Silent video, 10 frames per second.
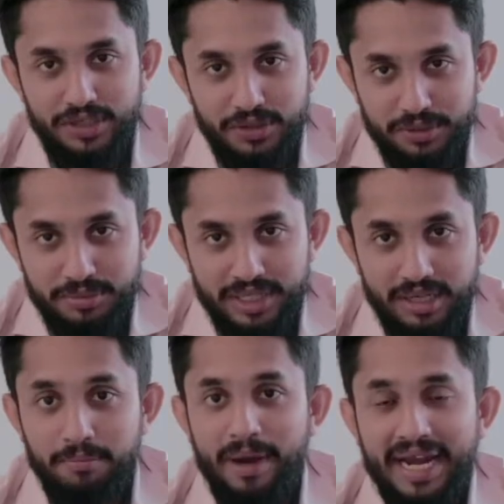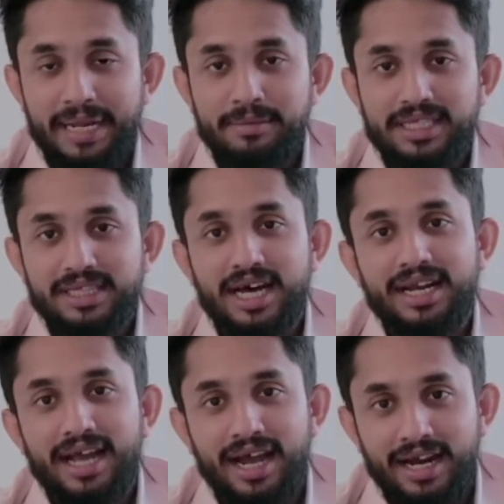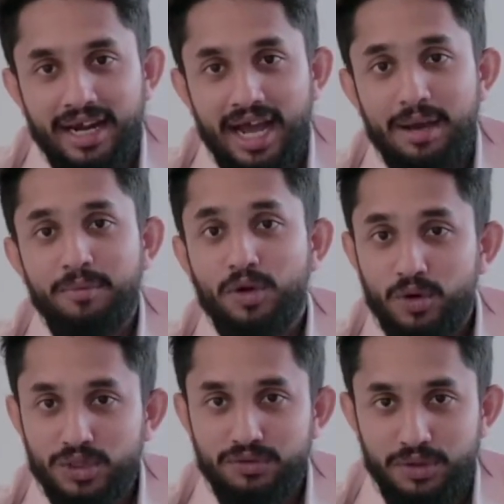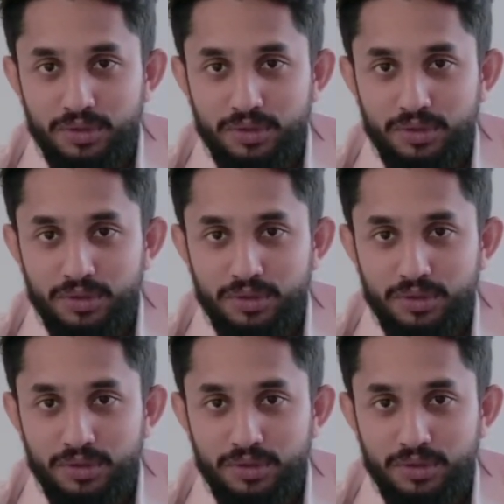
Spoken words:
YouTube channel. My name is Adnan and I am your host for